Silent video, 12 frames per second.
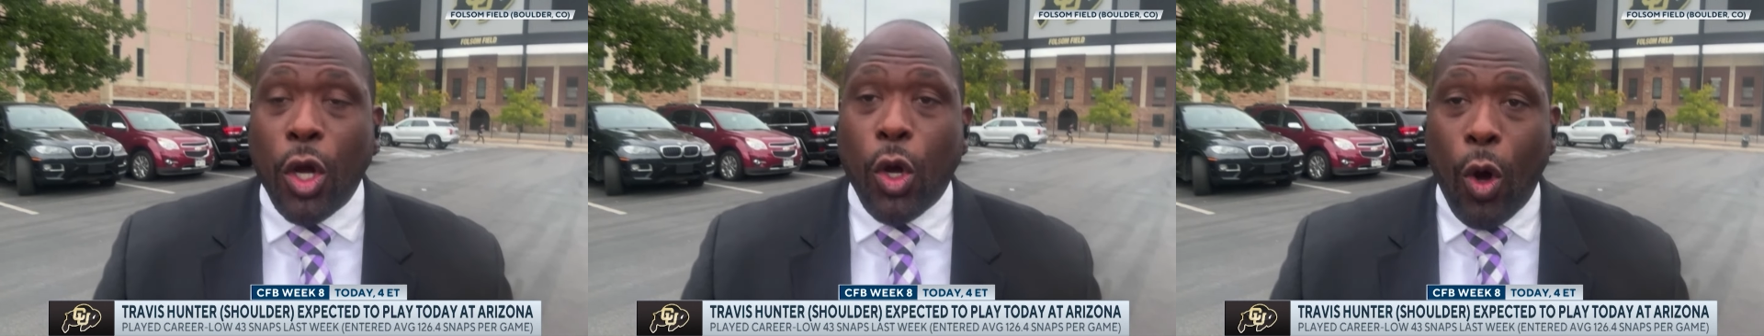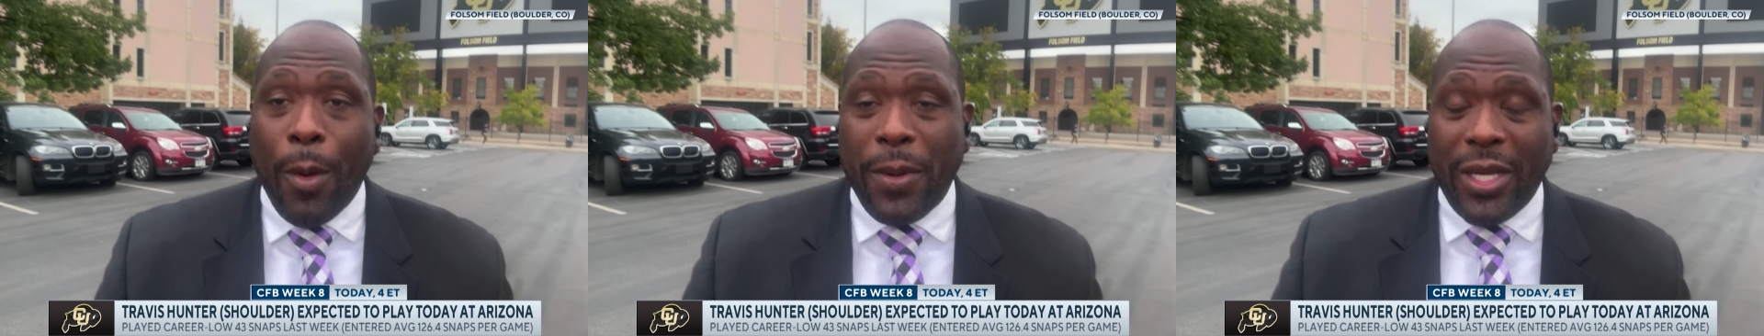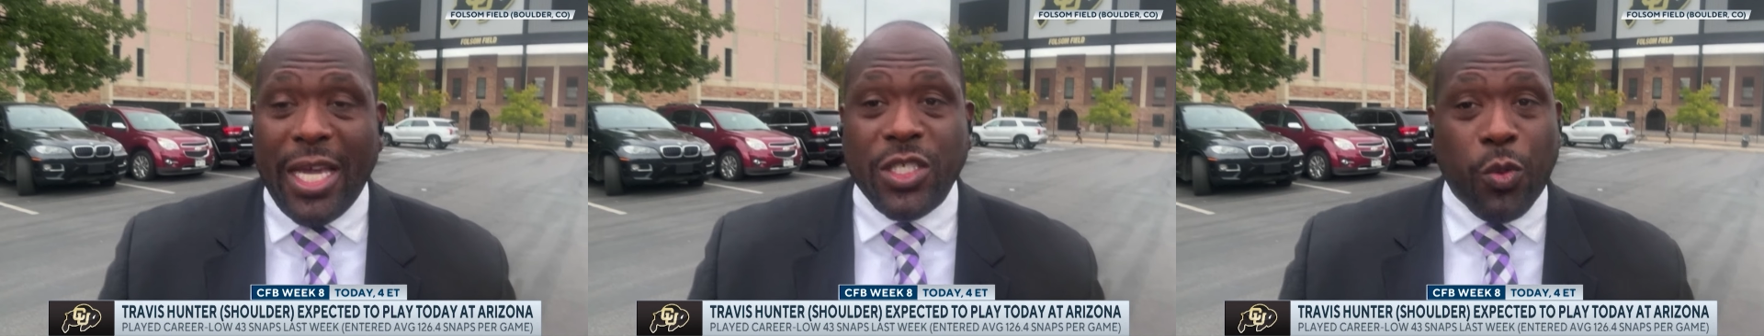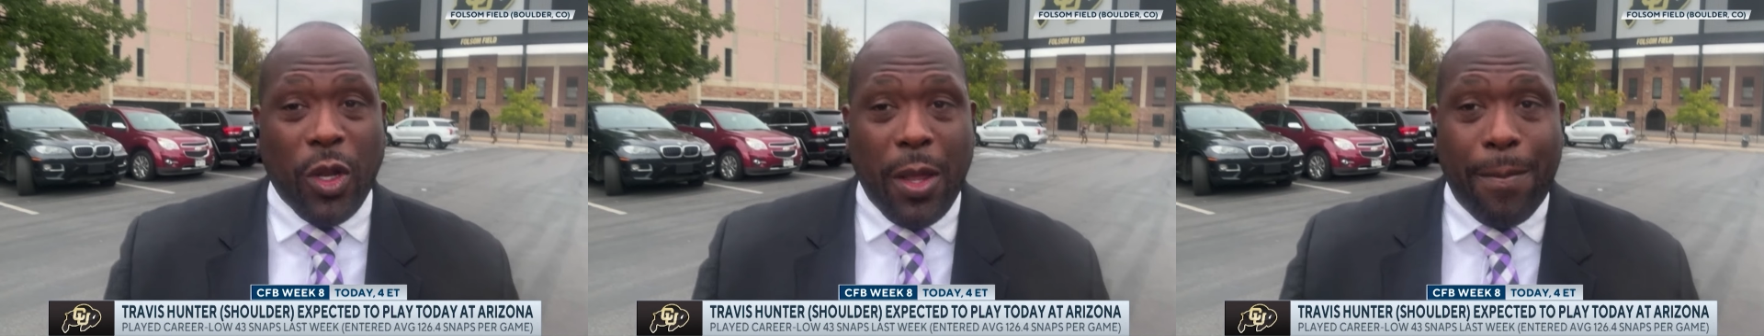go up
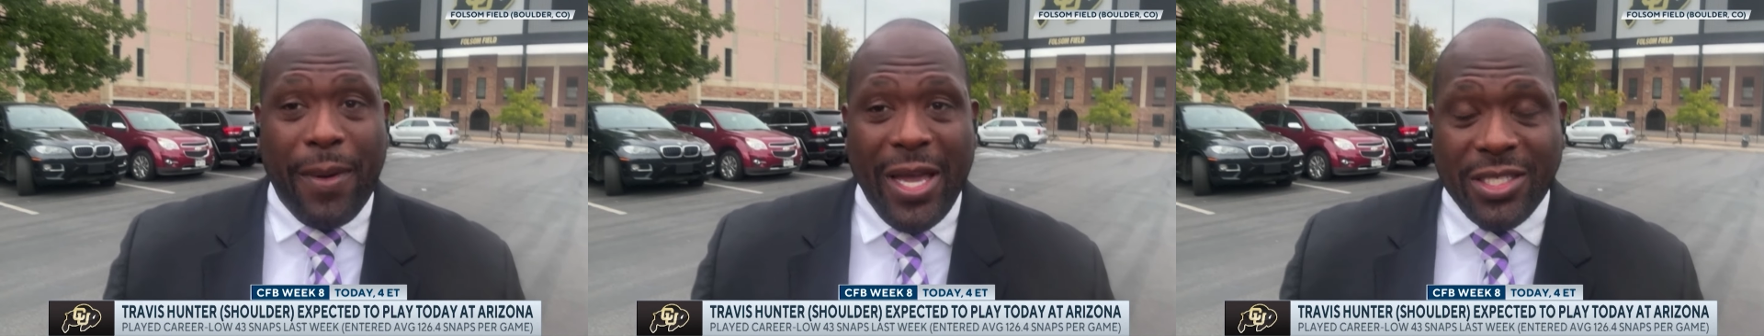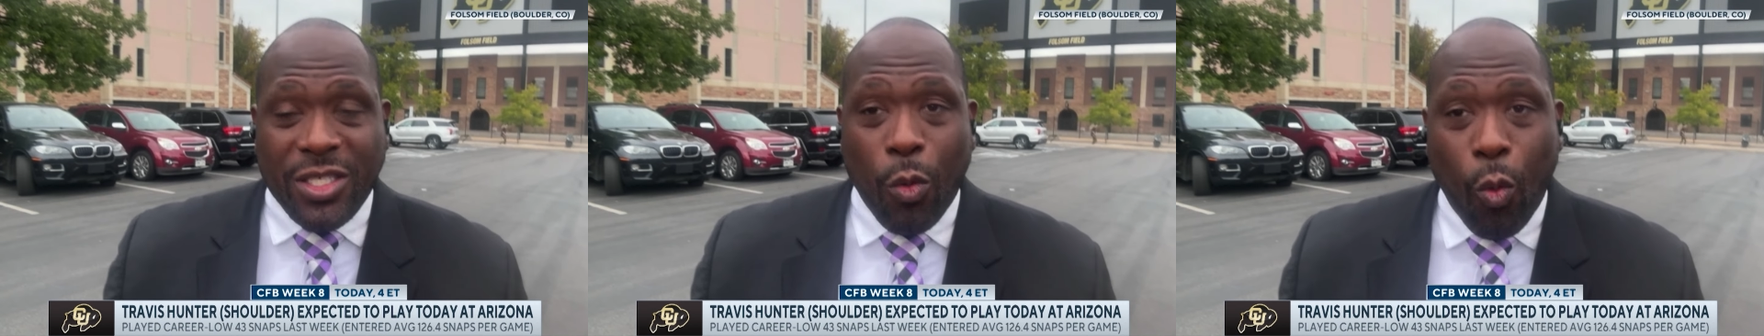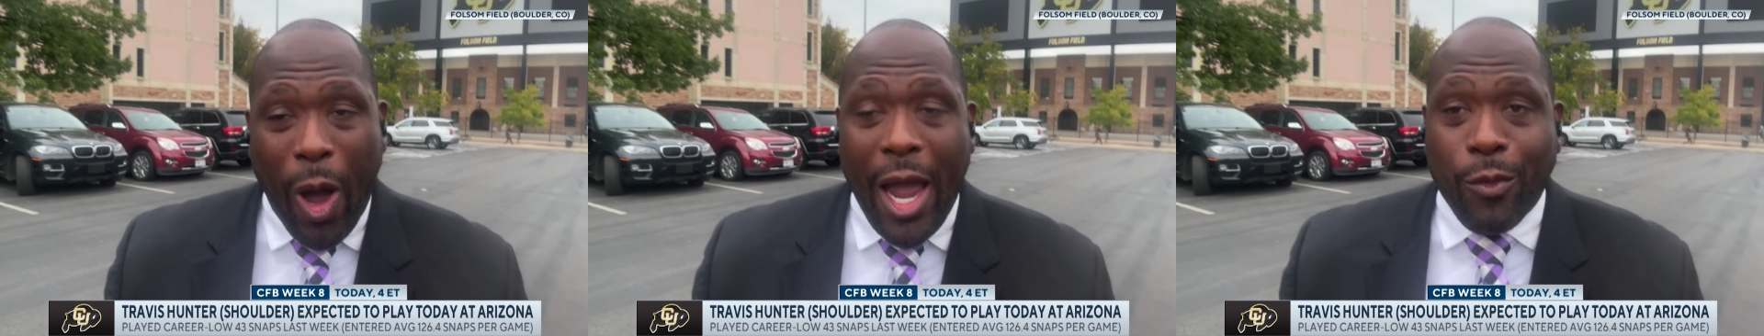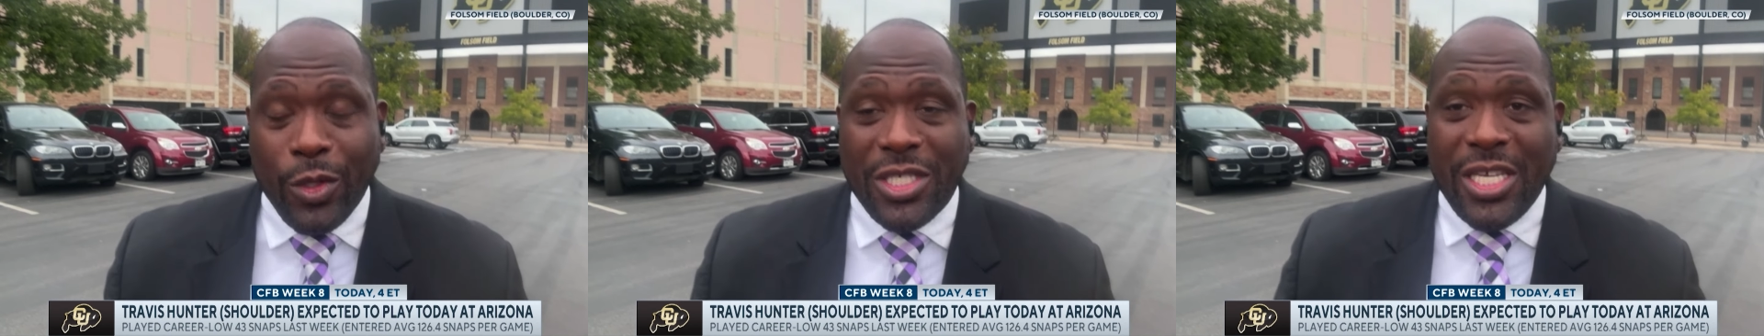against one of the best
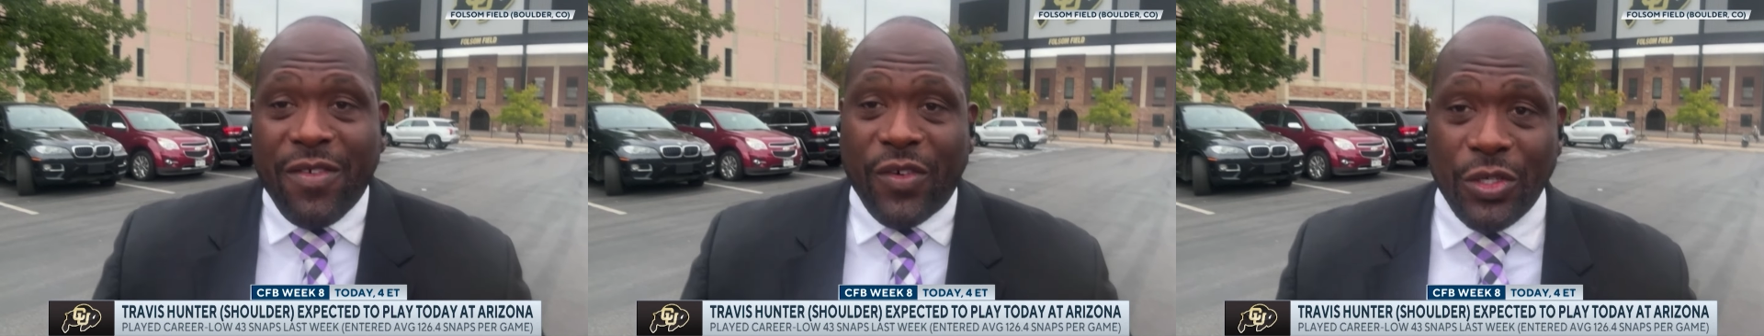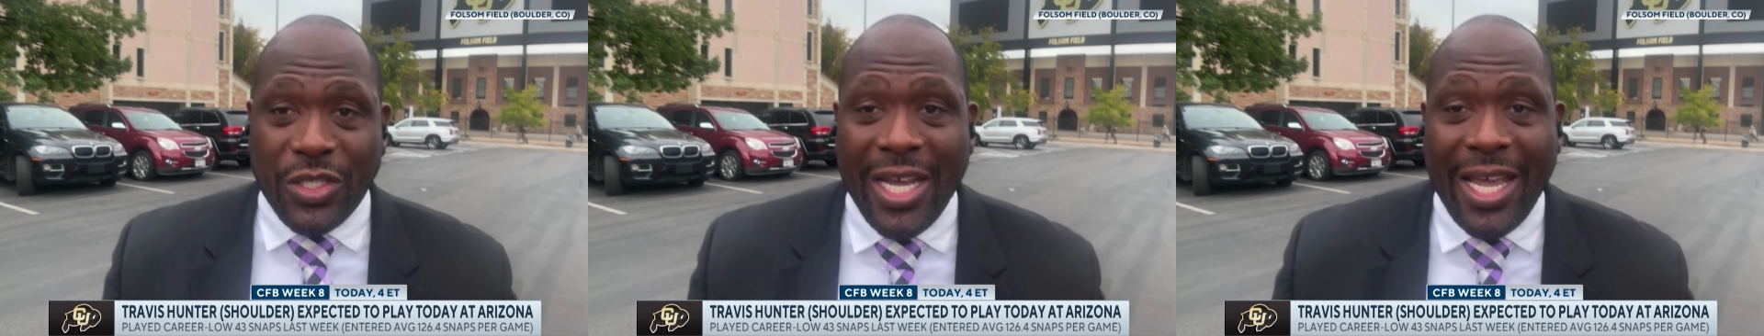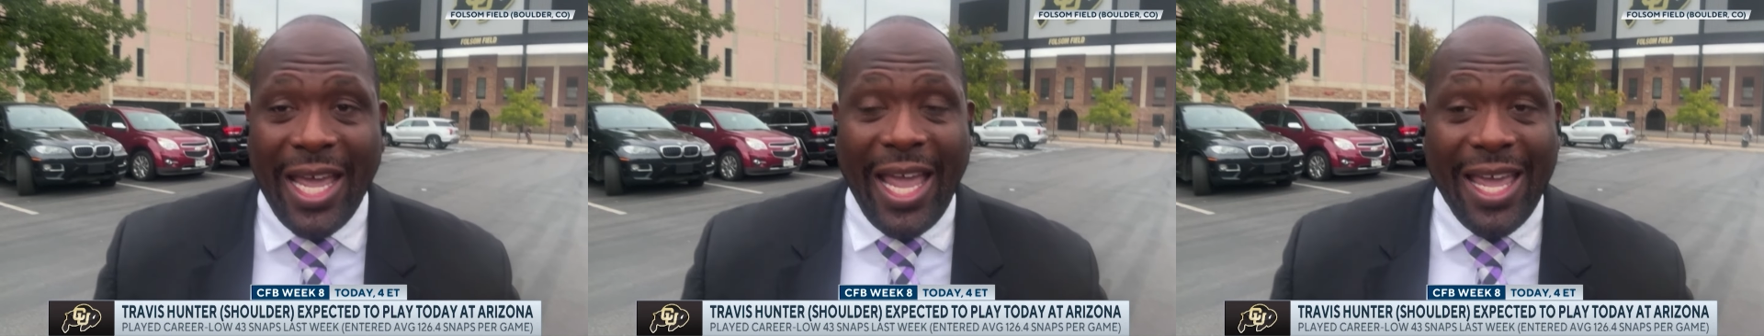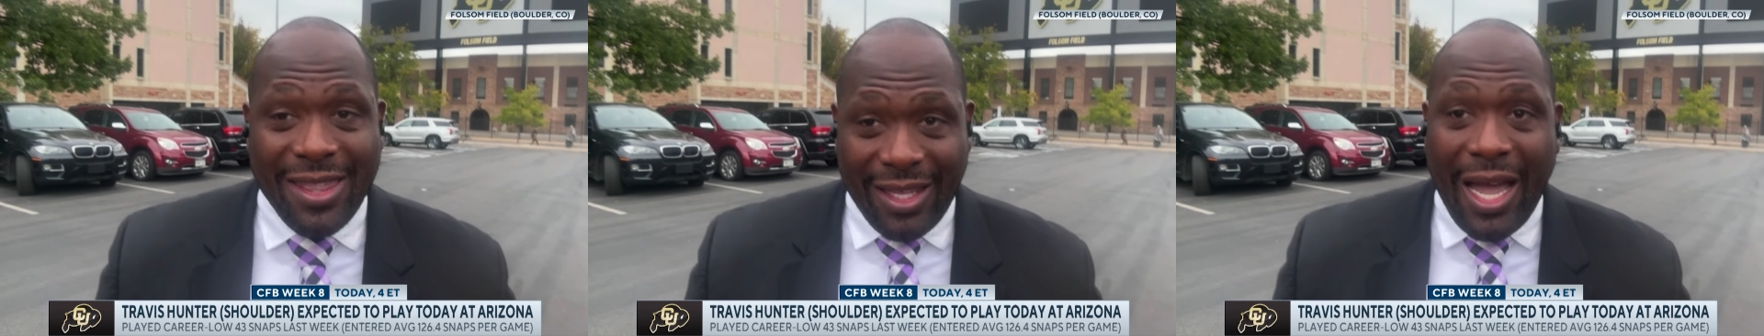wide receivers
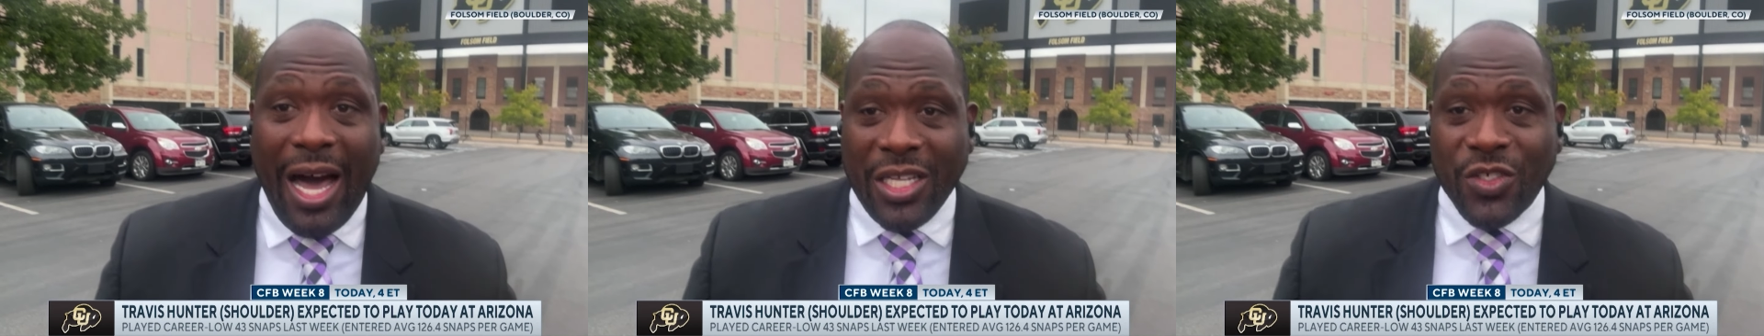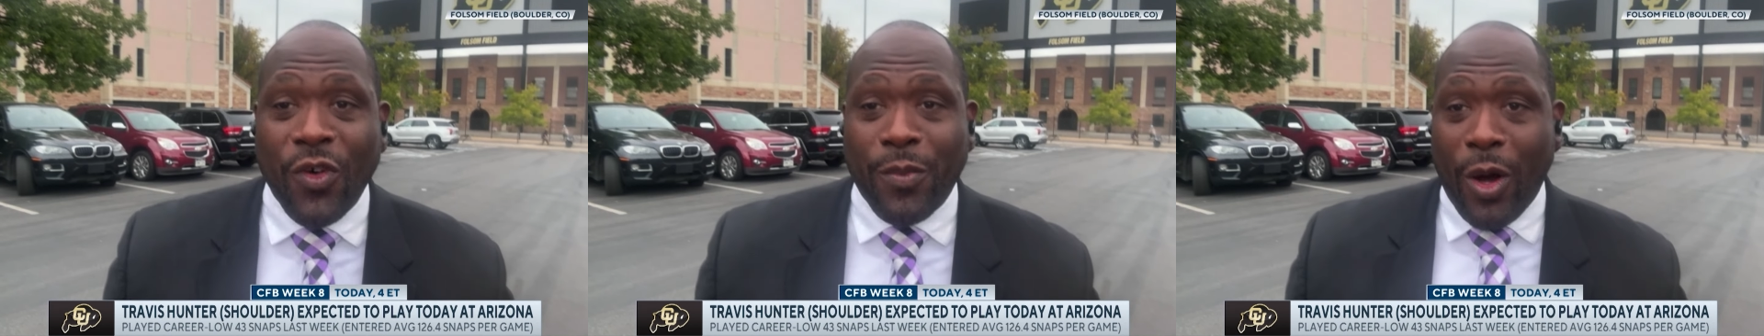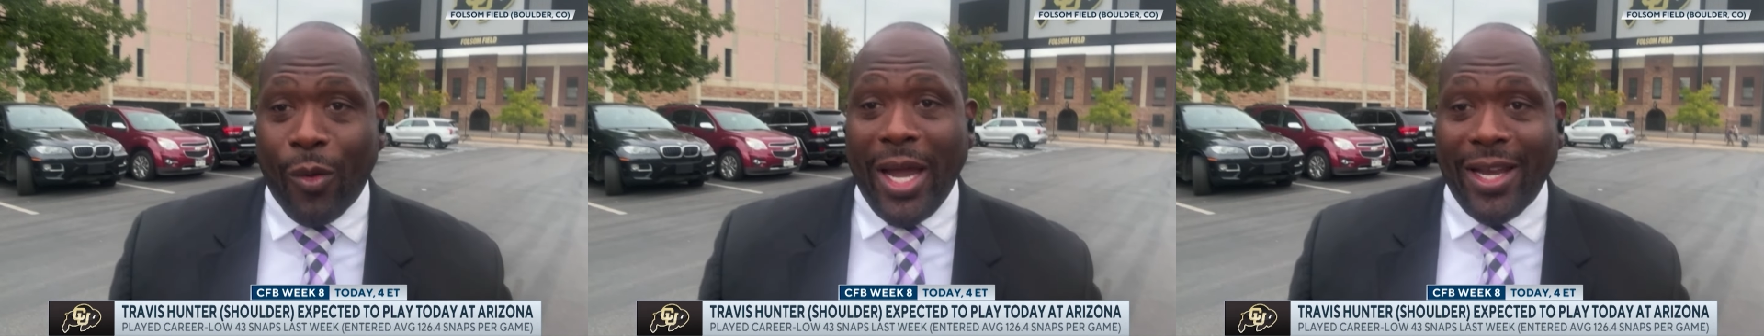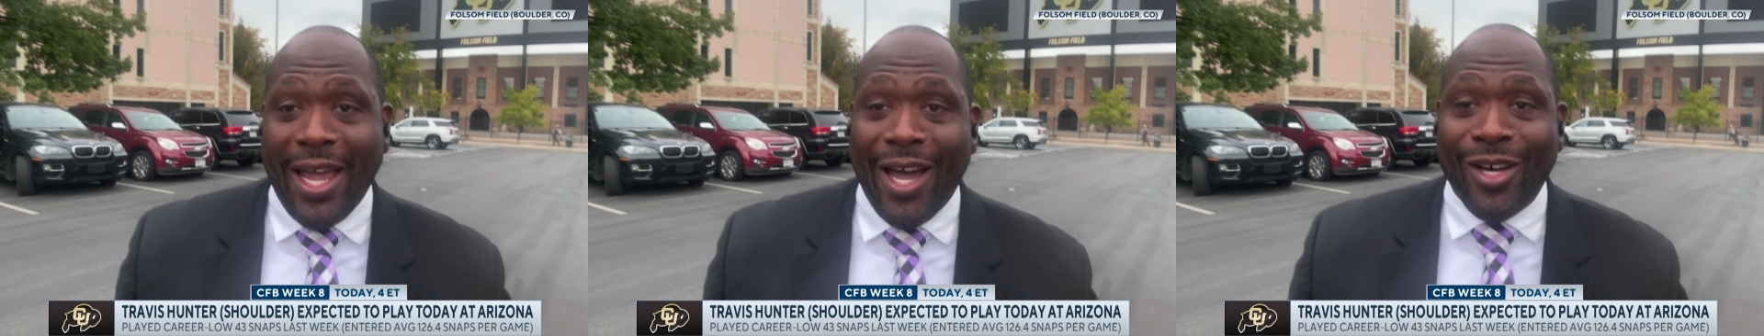in college football
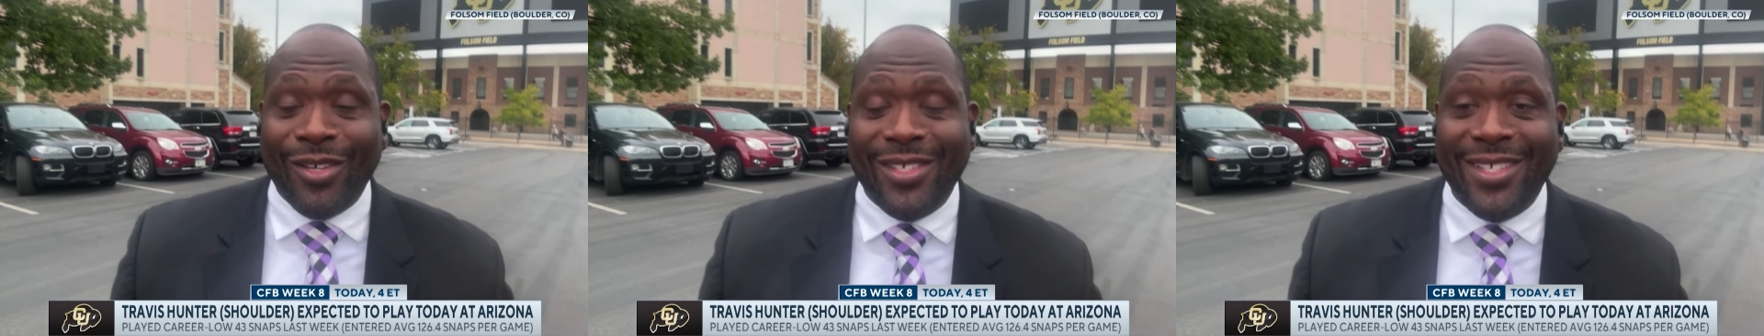right now.